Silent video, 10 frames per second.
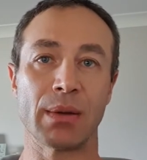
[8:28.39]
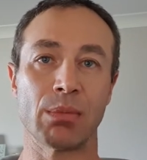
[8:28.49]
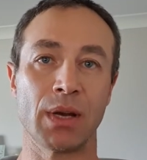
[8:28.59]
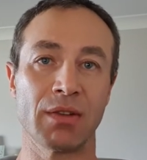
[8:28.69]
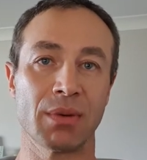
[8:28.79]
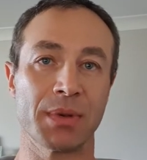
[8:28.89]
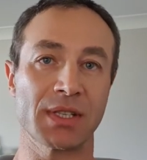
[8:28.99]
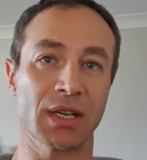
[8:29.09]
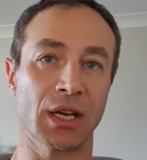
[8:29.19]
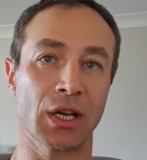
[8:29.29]
liver
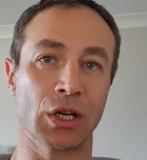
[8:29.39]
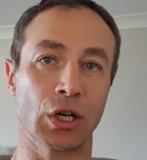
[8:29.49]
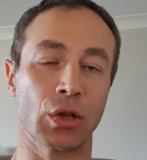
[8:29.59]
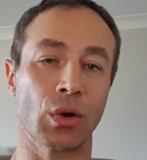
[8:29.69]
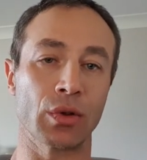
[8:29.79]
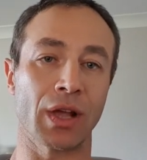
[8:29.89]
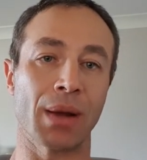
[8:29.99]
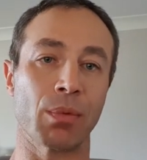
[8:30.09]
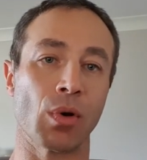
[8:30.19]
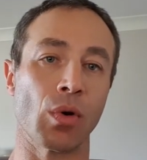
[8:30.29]
basically clogged
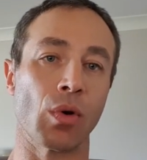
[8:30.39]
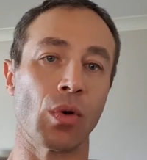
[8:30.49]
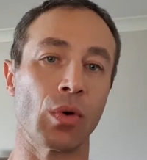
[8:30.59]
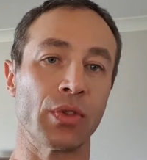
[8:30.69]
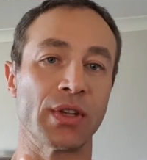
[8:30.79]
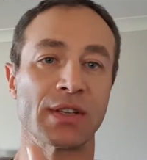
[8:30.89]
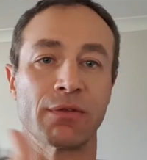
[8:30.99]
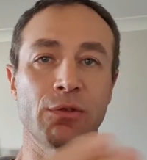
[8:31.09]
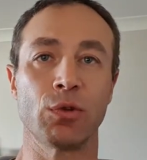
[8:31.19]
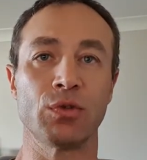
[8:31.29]
up, or there's a
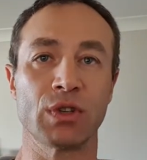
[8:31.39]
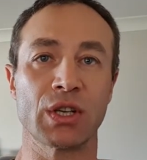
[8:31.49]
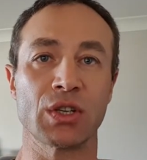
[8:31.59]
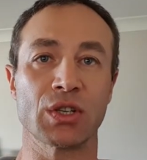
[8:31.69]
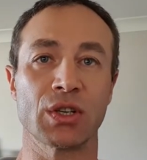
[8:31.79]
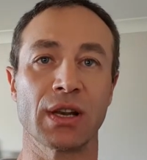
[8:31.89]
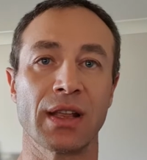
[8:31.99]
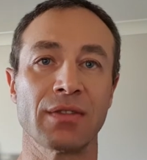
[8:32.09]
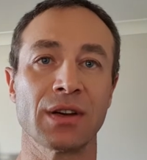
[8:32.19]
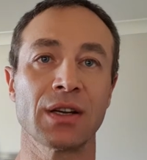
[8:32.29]
fluid retention in the
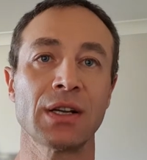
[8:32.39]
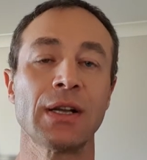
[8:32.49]
liver.